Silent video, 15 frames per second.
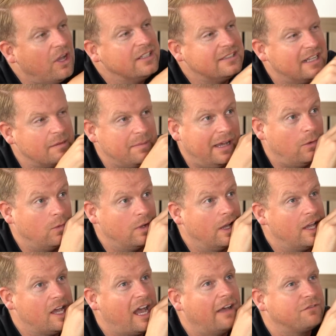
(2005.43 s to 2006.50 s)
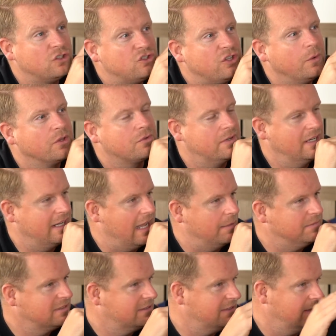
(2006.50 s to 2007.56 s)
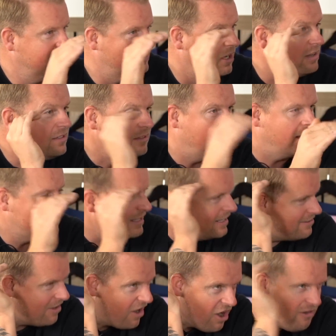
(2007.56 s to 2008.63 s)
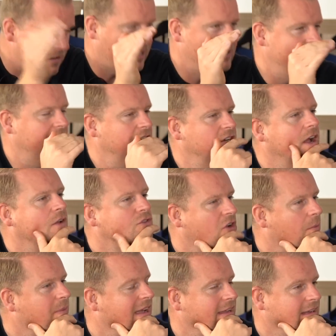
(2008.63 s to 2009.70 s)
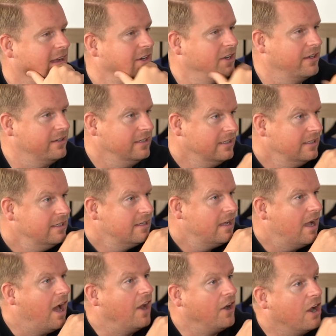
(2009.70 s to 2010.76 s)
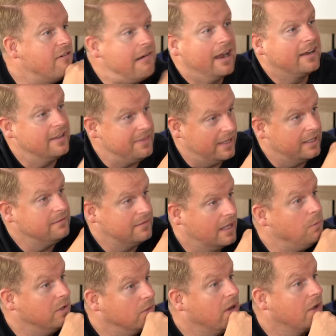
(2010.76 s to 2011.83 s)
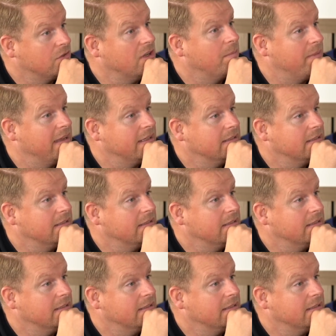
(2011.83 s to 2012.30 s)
I said after 2 or 3 games of the season, I said I reckon they're going to go top 8, and I reckon they will go top 8.